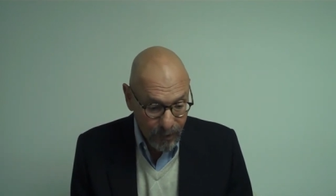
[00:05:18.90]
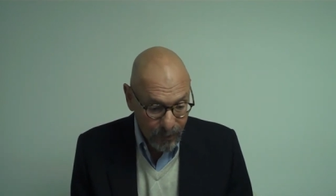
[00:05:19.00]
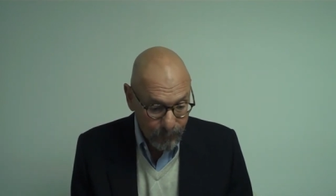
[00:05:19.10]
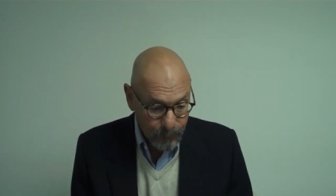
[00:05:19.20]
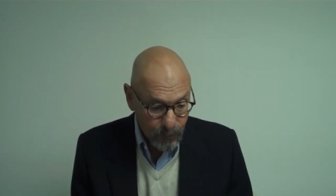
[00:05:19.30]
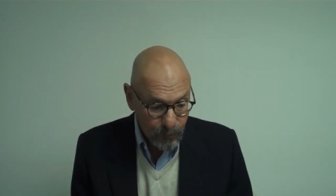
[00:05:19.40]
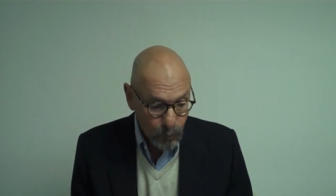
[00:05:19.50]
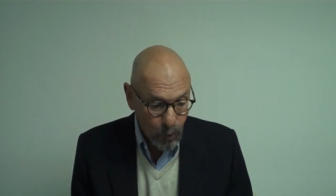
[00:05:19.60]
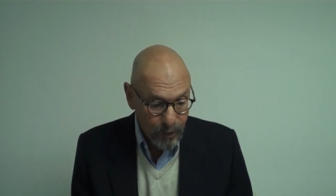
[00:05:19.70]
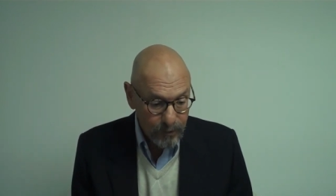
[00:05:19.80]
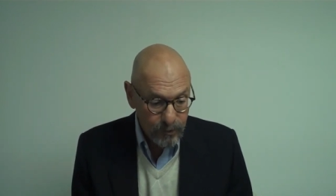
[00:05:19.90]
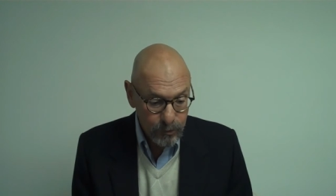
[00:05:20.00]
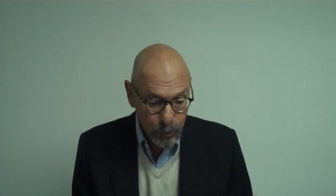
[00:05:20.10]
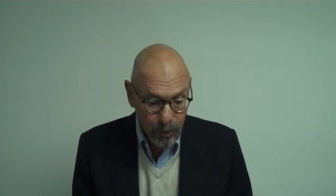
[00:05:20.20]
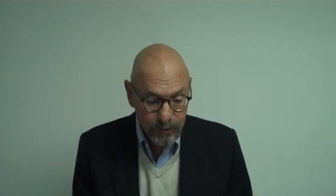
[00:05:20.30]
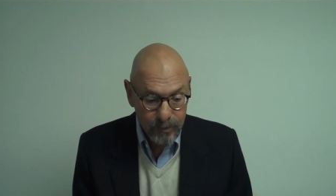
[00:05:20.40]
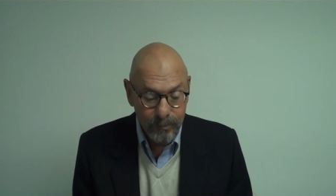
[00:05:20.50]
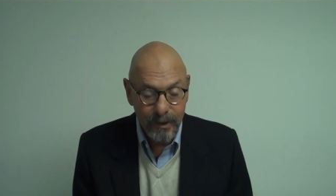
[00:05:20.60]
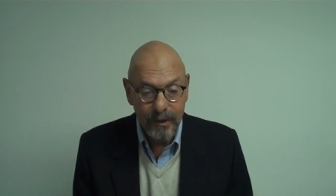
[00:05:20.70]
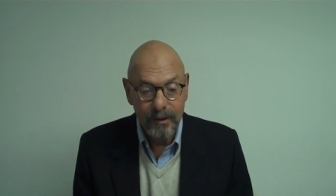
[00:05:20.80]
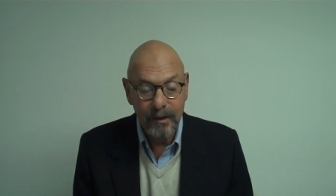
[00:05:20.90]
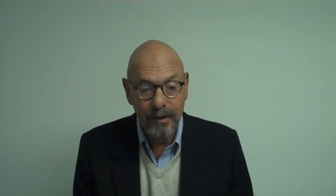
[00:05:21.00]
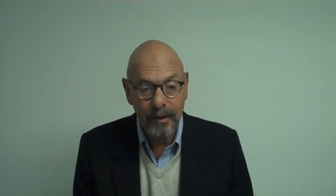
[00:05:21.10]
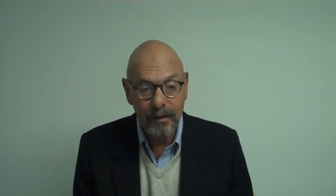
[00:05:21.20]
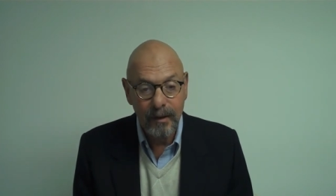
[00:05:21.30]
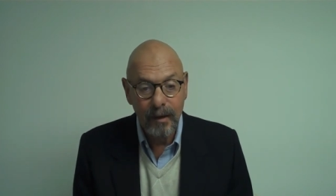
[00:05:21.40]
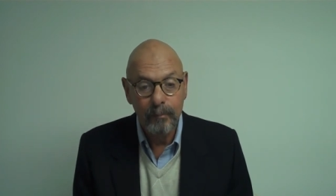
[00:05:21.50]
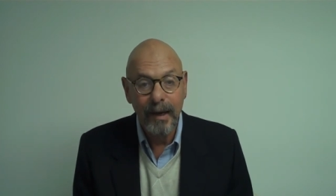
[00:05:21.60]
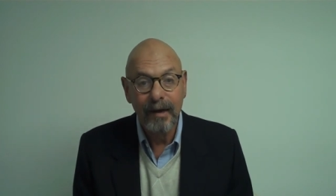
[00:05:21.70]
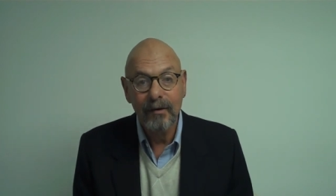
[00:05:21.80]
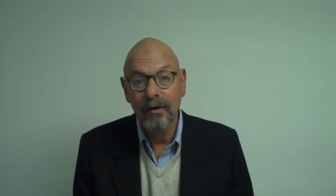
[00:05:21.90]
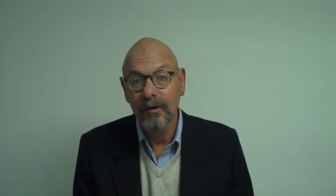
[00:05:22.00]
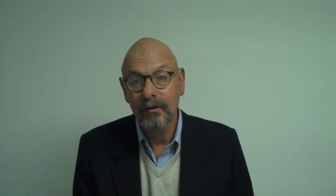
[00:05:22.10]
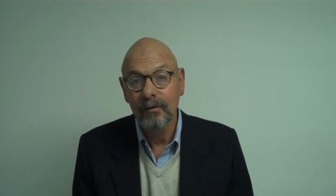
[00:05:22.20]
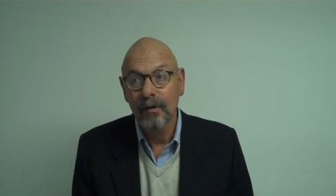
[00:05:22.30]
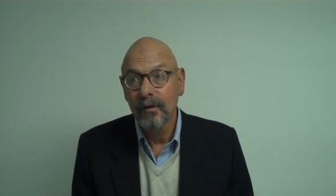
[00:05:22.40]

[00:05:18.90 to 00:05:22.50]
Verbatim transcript: um, wanted to talk to me uh, about her